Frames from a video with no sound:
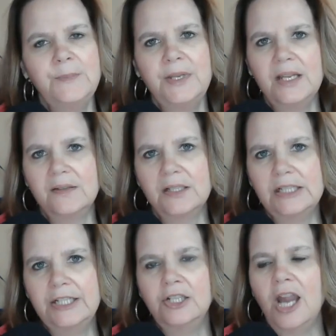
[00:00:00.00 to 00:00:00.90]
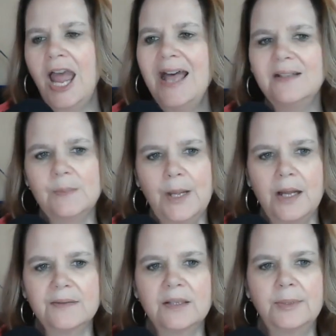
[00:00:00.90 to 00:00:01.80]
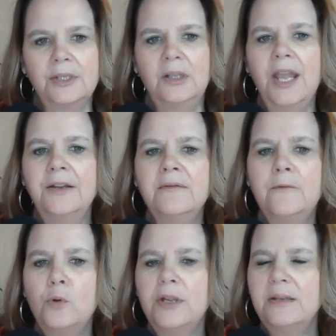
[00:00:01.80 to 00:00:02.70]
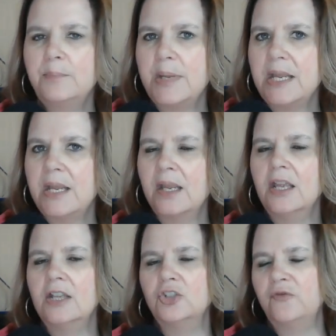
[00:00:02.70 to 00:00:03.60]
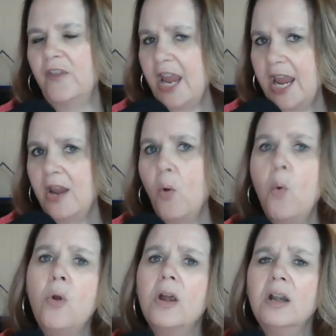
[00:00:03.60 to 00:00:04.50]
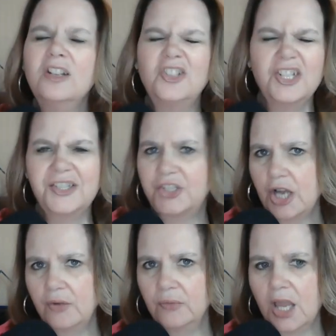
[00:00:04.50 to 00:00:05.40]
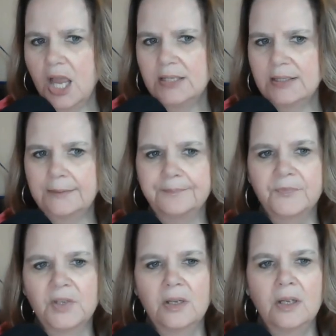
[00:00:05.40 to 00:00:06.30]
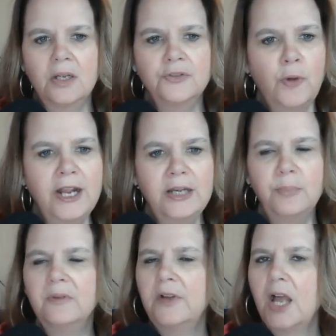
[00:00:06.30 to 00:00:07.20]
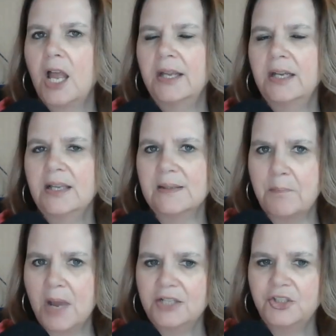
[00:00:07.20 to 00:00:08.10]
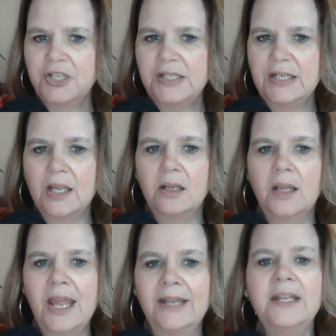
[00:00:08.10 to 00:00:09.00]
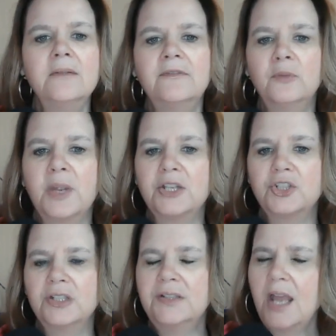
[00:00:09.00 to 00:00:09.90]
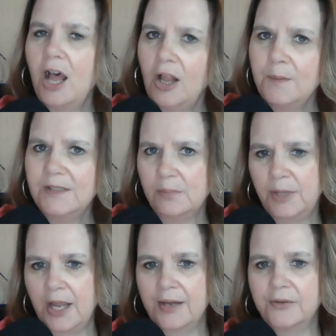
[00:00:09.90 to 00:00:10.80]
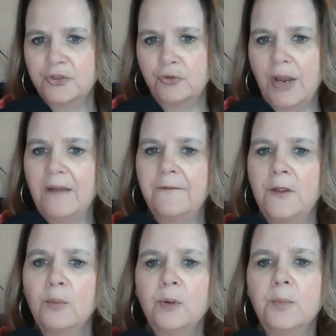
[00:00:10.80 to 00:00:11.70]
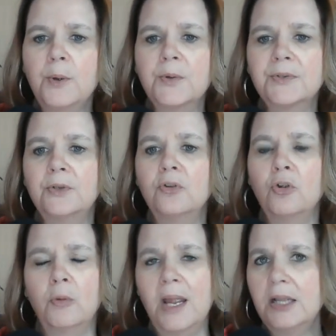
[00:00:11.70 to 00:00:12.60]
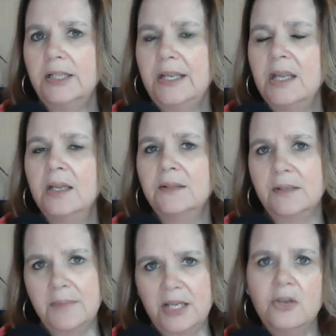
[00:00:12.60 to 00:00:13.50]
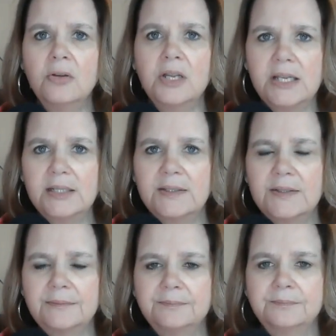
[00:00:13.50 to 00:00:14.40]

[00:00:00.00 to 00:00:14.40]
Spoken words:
be as clear as possible and avoid being vague or just generalizing. Try to provide as much detail and information to help suppliers draft their proposal correctly to meet your needs.